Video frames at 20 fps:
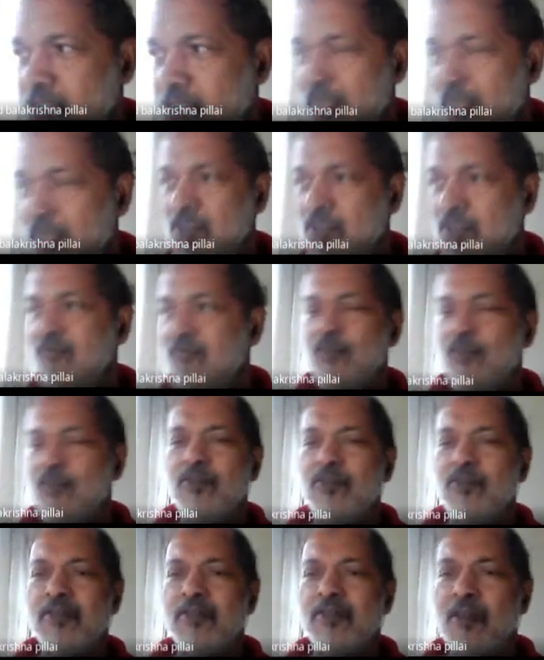Actually, if
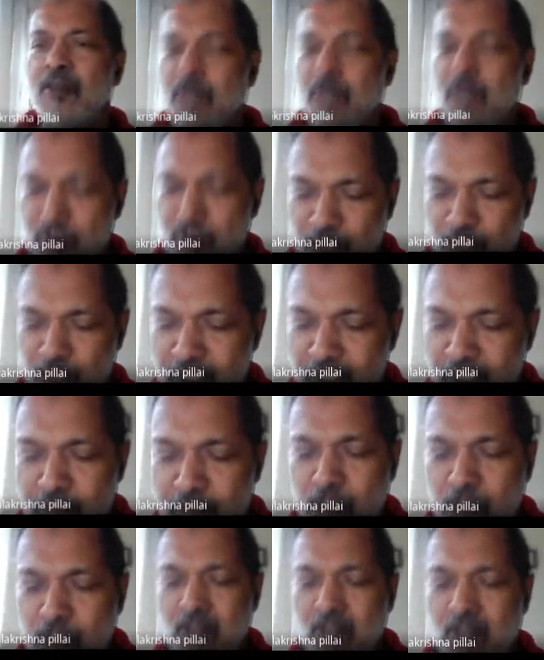you look into any
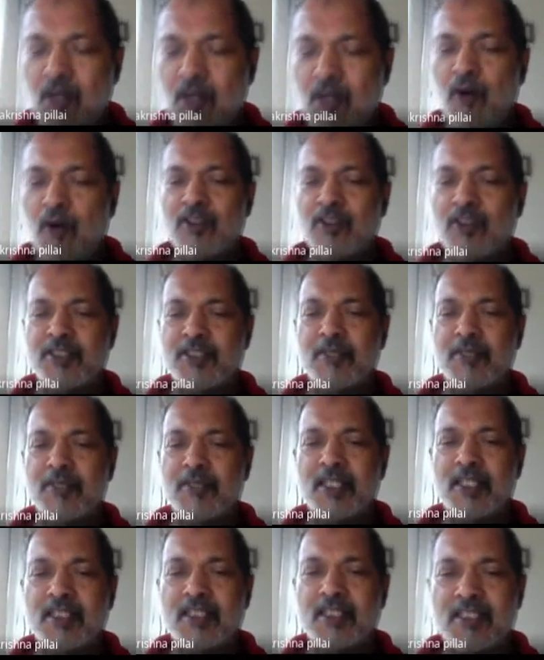book on
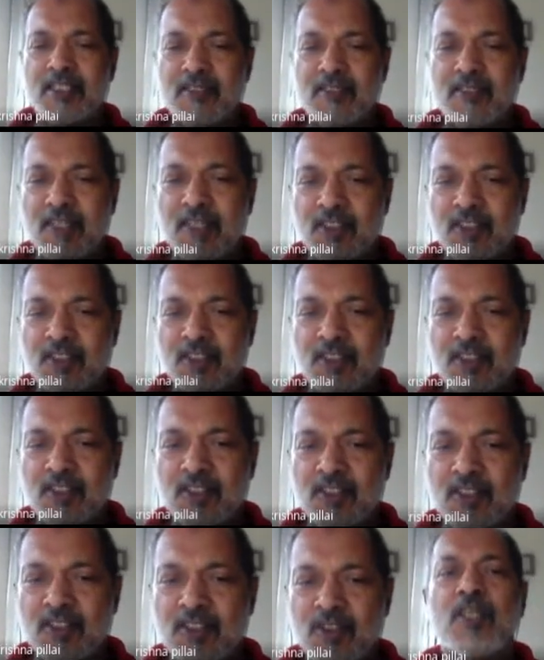semiconductor devices,
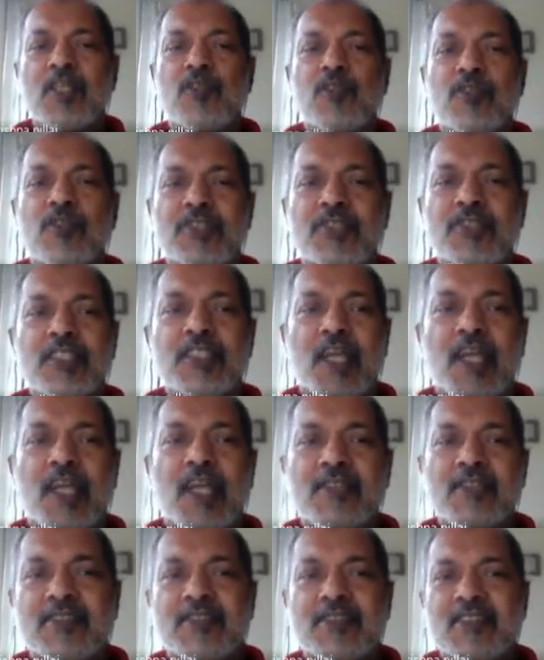you'll see
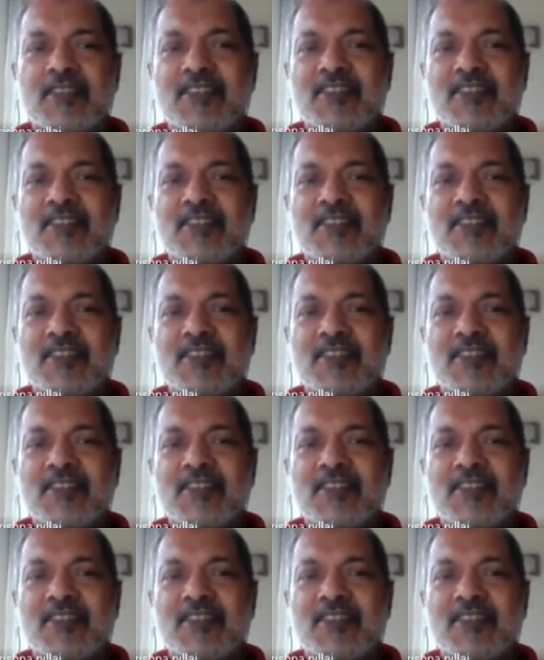that